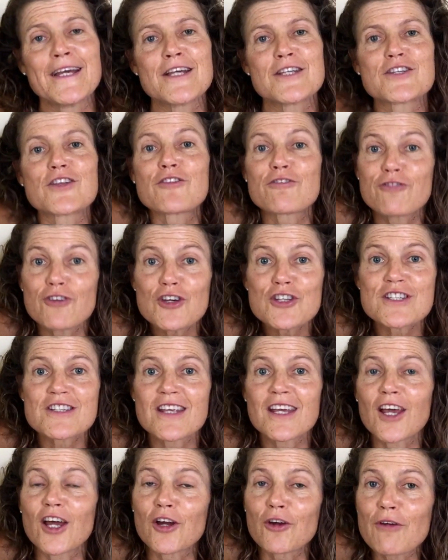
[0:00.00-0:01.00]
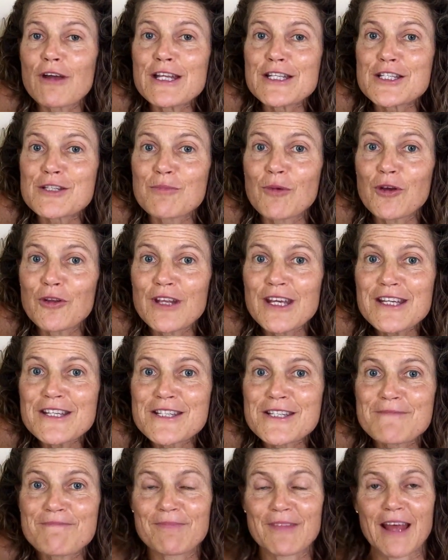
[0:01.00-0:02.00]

So, the first thing are green smoothies.